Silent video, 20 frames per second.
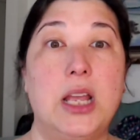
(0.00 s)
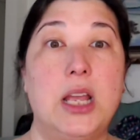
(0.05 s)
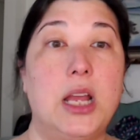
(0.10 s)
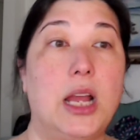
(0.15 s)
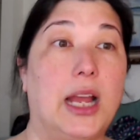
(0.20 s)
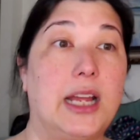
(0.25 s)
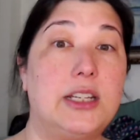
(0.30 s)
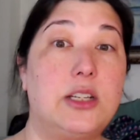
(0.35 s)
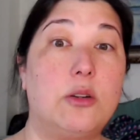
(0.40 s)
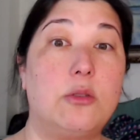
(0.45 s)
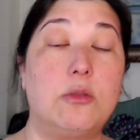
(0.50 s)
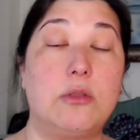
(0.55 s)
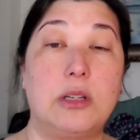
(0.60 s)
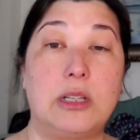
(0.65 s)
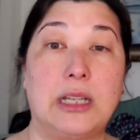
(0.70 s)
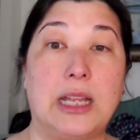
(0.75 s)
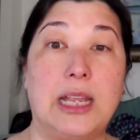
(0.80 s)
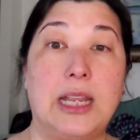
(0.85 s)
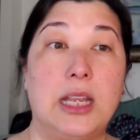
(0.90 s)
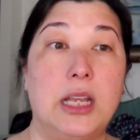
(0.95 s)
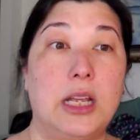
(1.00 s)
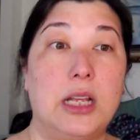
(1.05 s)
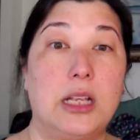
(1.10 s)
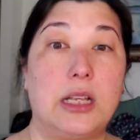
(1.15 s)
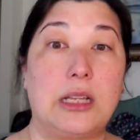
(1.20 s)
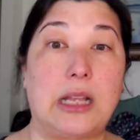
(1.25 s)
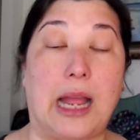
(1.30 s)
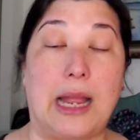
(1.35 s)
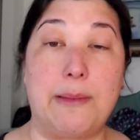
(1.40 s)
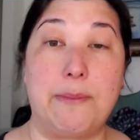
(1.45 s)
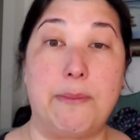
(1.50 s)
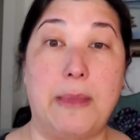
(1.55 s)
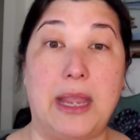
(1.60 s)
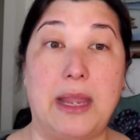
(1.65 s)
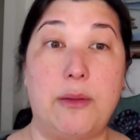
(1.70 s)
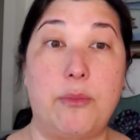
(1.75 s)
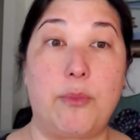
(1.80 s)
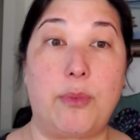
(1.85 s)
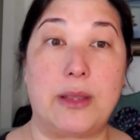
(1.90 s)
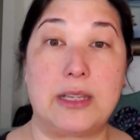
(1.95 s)
I don't like, I
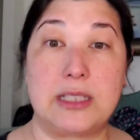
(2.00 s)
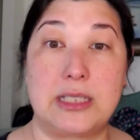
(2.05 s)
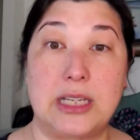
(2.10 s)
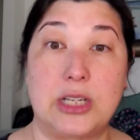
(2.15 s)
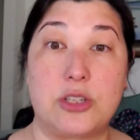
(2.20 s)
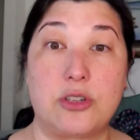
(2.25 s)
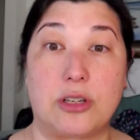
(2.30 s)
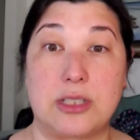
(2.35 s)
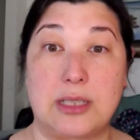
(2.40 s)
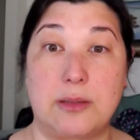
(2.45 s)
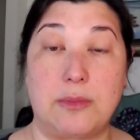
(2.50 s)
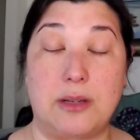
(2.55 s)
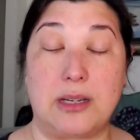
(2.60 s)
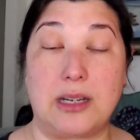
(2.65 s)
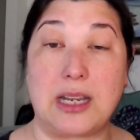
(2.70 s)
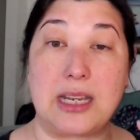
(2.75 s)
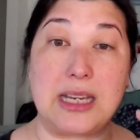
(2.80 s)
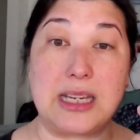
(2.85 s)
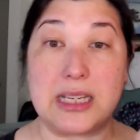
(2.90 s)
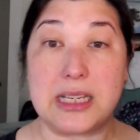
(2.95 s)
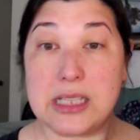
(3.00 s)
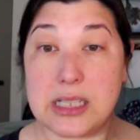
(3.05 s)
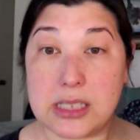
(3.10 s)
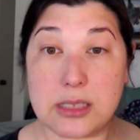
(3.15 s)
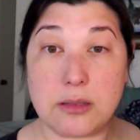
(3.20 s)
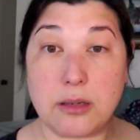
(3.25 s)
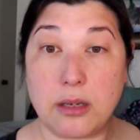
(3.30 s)
may stitch on something that is